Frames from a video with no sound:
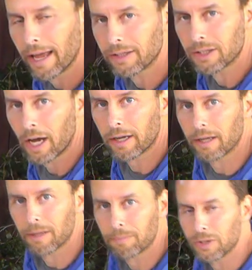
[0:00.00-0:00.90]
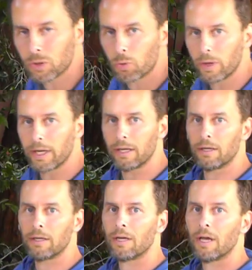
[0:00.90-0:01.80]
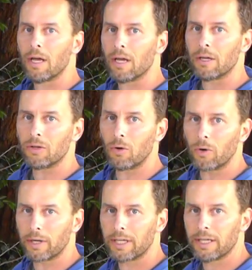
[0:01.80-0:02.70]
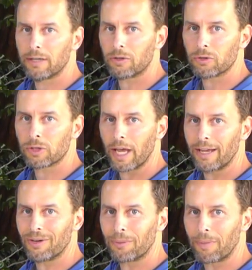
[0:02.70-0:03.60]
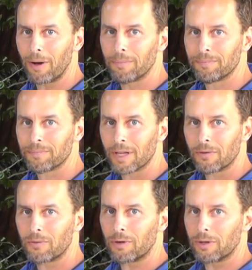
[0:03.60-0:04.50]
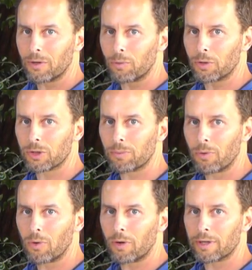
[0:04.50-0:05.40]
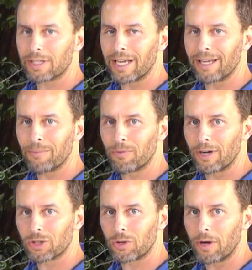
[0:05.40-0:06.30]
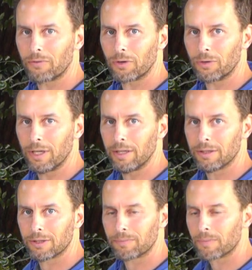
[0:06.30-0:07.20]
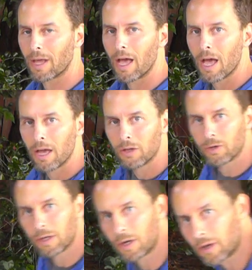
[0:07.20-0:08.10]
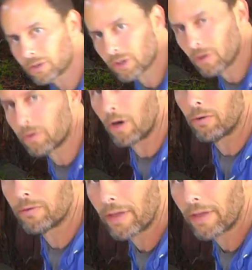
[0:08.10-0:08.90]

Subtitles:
and tuck it between your heels and your bum for a little more support, taking pressure off your knees. You can also, though,